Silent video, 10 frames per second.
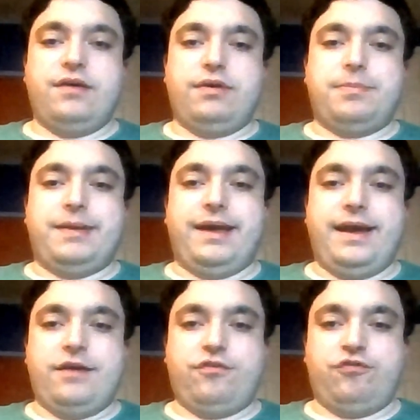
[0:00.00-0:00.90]
Elliot
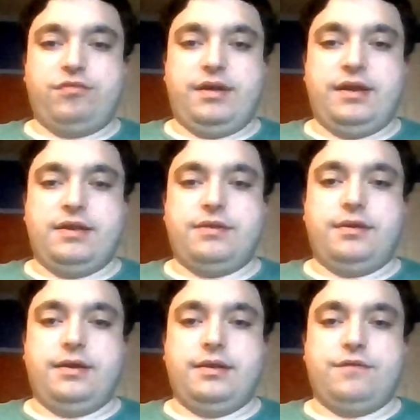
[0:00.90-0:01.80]
Page in
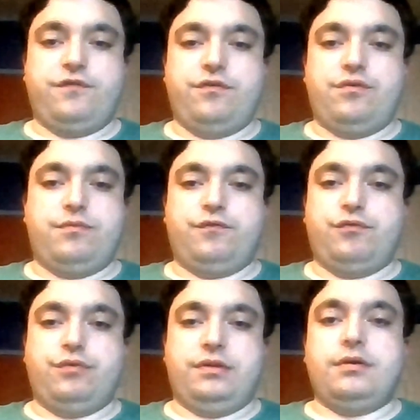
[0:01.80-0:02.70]
a, in a film
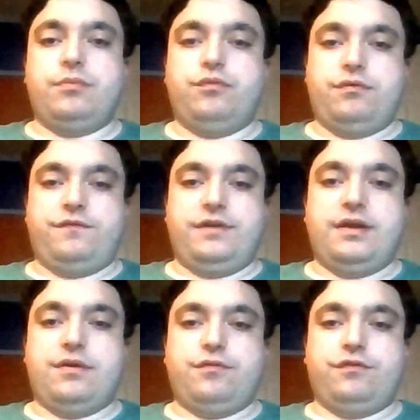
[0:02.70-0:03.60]
for a number of
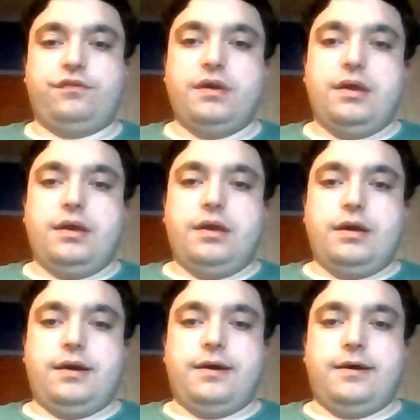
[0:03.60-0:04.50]
years.
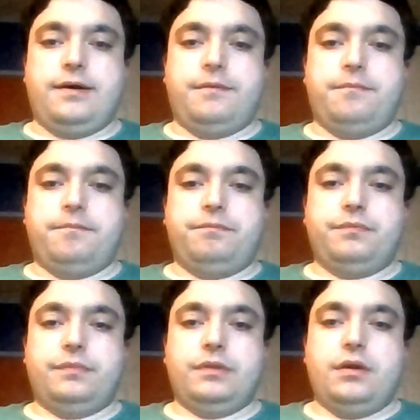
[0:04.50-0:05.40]
Um,
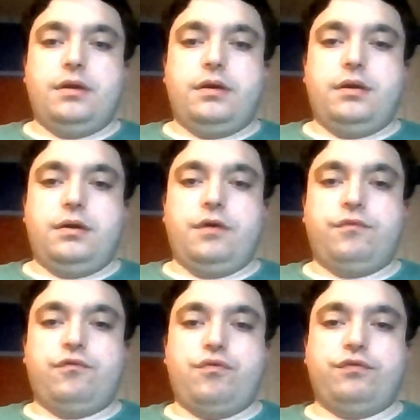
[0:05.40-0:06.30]

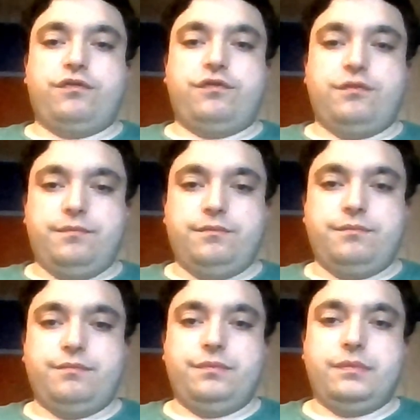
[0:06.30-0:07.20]
of course,
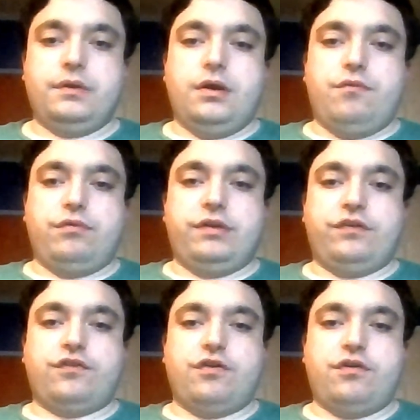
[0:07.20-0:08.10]
when I
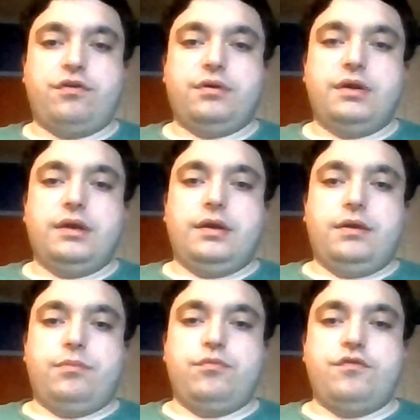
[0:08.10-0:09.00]
saw
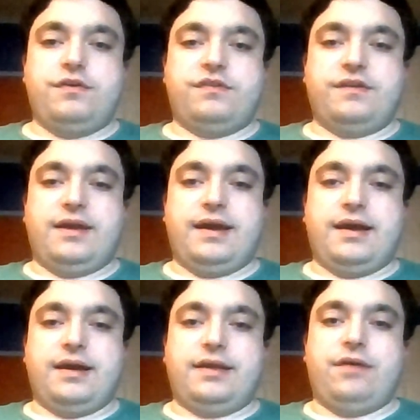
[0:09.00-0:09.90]
movies that
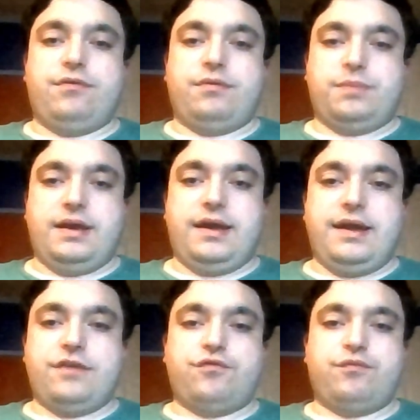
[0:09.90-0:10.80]
had Ellen
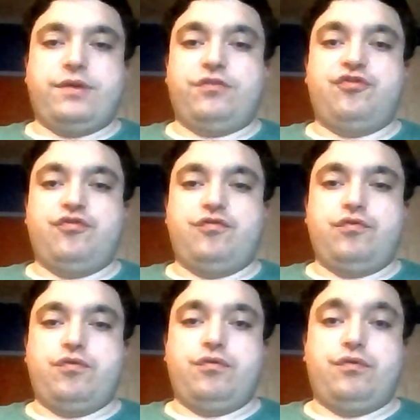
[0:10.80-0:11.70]
Page, like
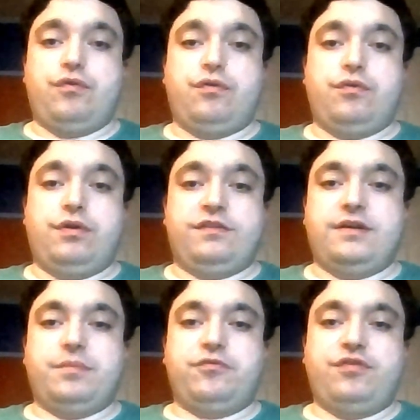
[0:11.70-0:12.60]
Juno or
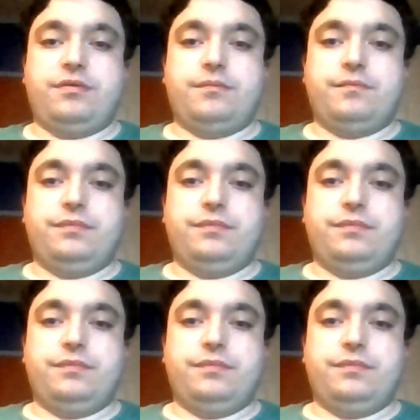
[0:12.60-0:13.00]
Inception,